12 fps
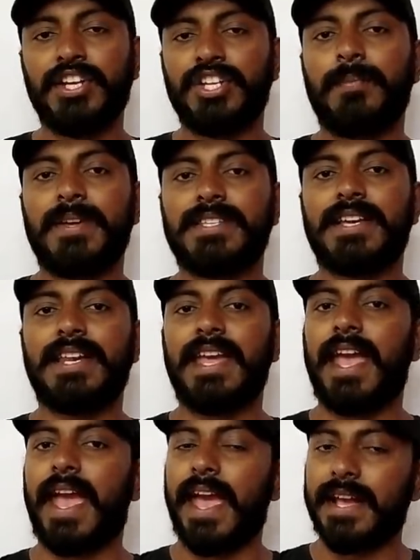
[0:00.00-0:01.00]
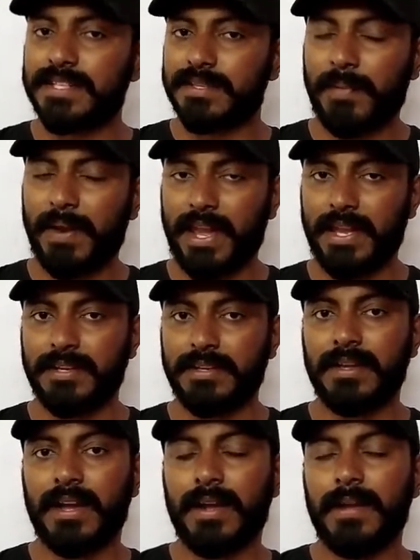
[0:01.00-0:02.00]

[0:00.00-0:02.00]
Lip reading: need to basically explain